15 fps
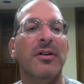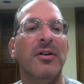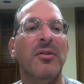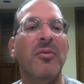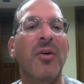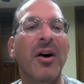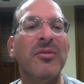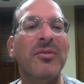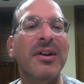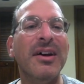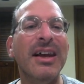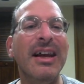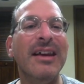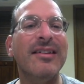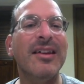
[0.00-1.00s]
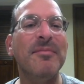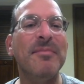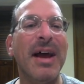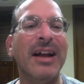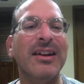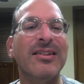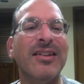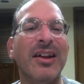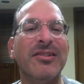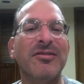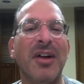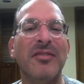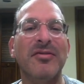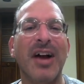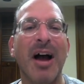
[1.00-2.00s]
What, really? He said, man does not
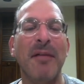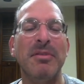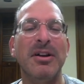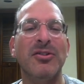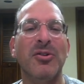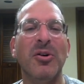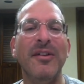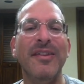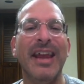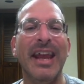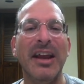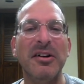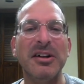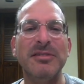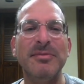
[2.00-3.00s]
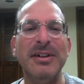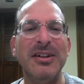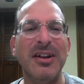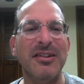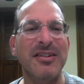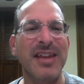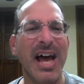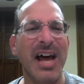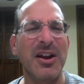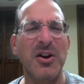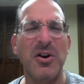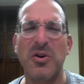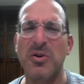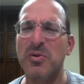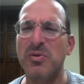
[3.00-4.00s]
strive for happiness. Only the Englishman does that?
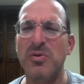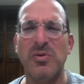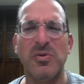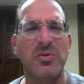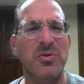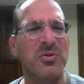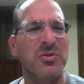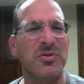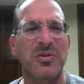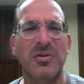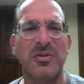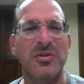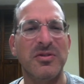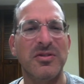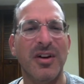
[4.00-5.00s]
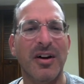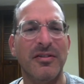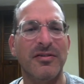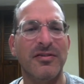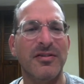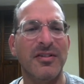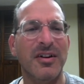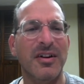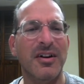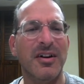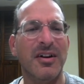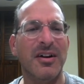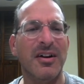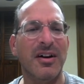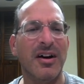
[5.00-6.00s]
Ooh, tough.
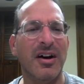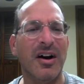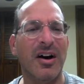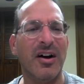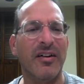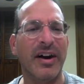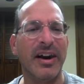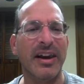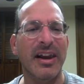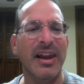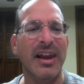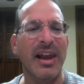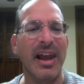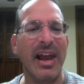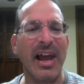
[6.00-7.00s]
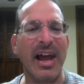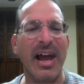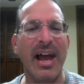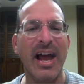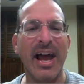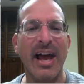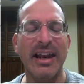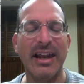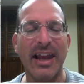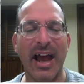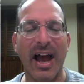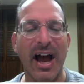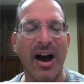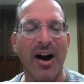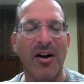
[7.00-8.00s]
All right.
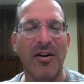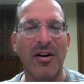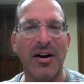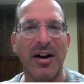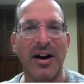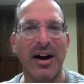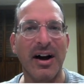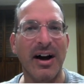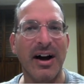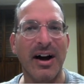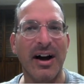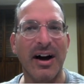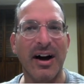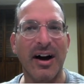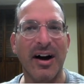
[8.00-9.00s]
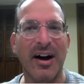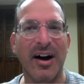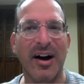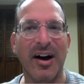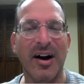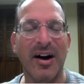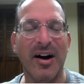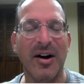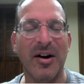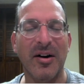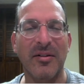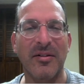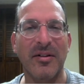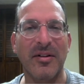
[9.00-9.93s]
Anyhow, Oh.